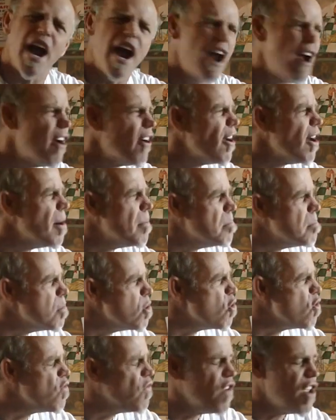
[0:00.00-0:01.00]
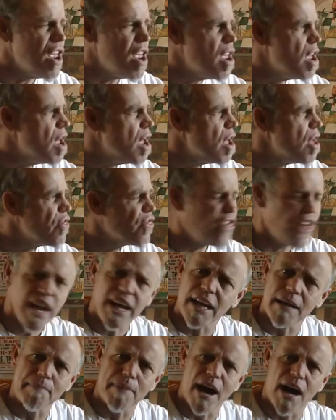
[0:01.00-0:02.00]
air a movie?
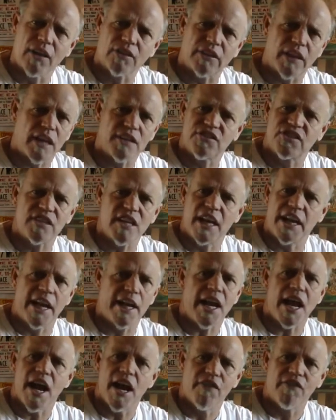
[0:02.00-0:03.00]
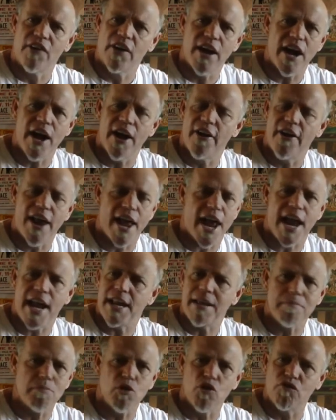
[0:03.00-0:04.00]
Think about that. Has CNN ever aired
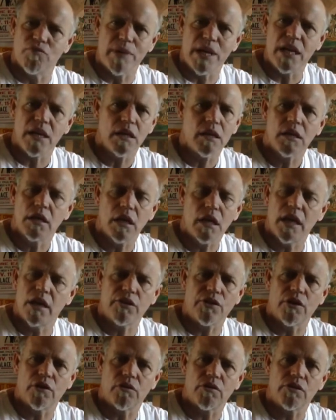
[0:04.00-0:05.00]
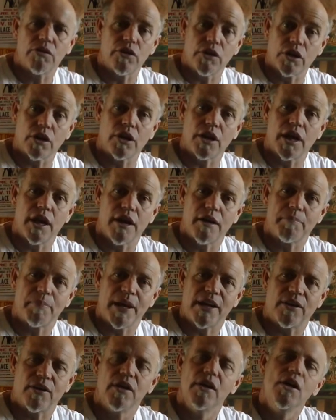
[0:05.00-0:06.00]
any movie? Hell no. They're going to air
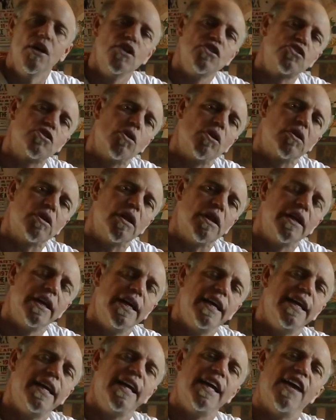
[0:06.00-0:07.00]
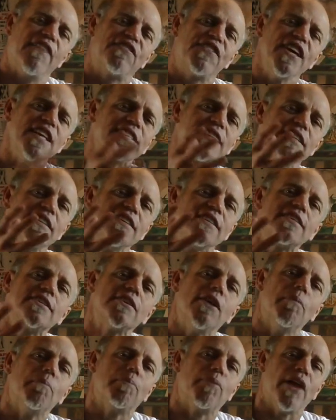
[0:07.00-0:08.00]
Pandora. So if this isn't
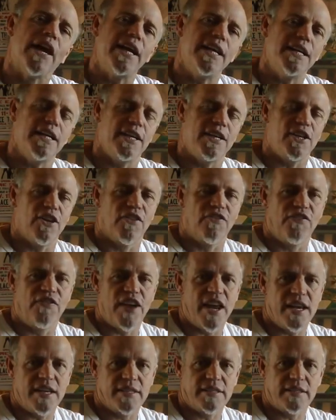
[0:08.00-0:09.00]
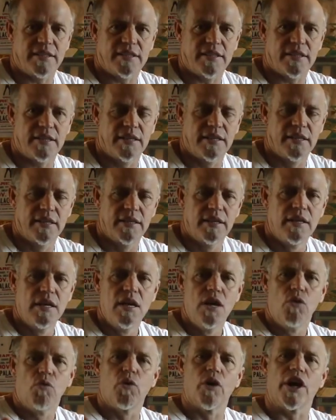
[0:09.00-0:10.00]
so blatant in your face,
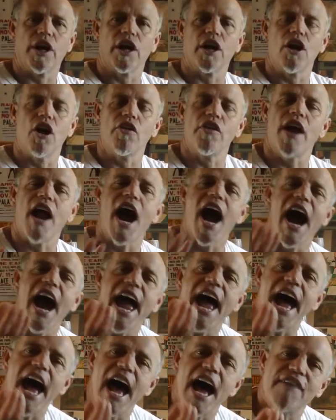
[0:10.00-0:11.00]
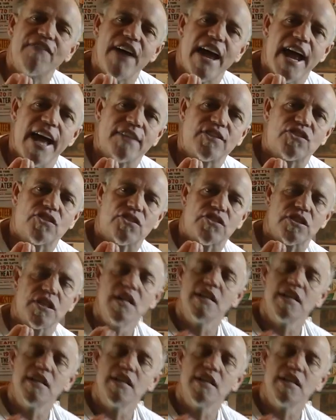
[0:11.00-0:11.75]
we're going to go there. I have answers.